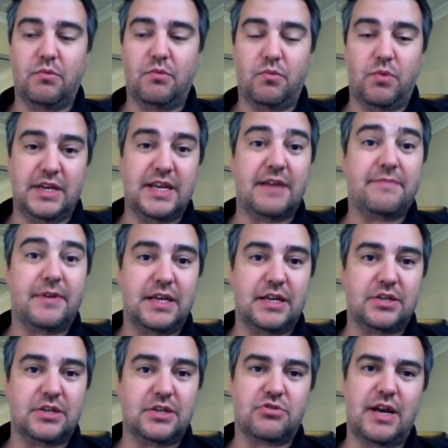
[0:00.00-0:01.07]
we definitely in
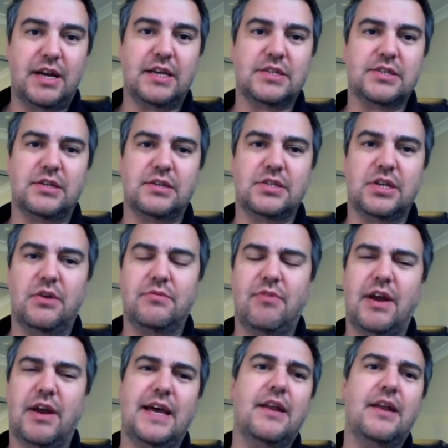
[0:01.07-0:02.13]
Australia sort of slowed
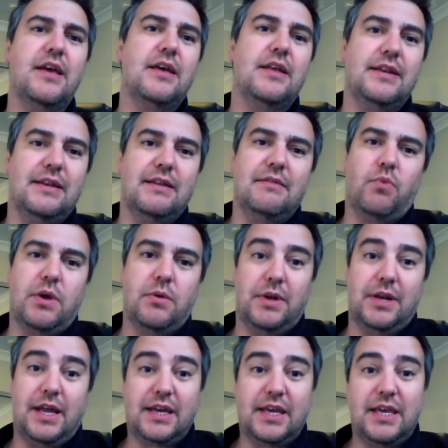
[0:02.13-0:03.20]
right down. We
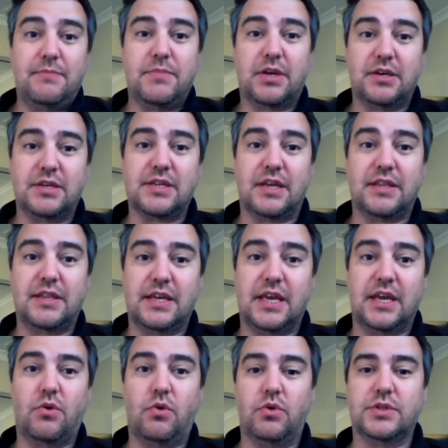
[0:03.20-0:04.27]
were lucky because I think
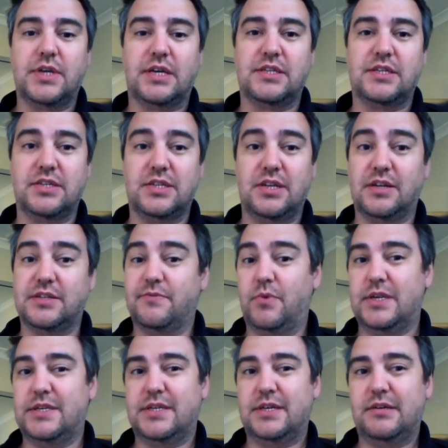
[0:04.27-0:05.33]
it caught us at the start of
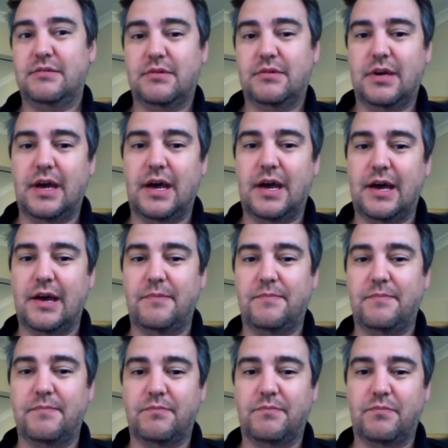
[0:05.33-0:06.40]
winter
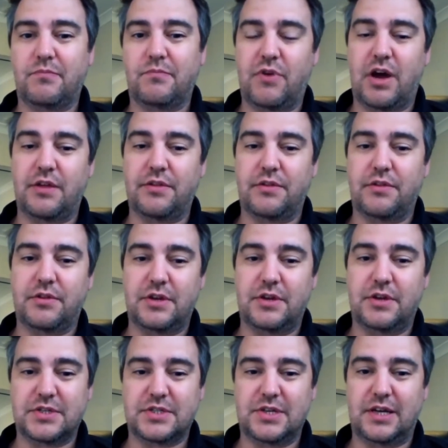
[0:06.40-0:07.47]
rather than
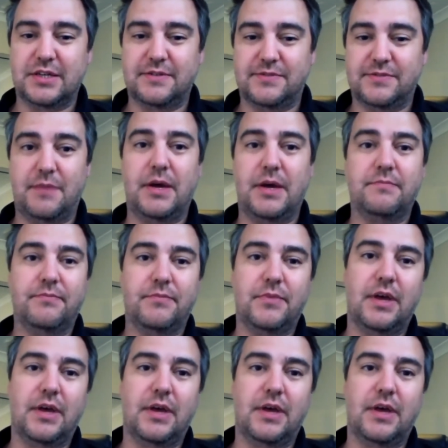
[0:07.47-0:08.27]
at the start of summer.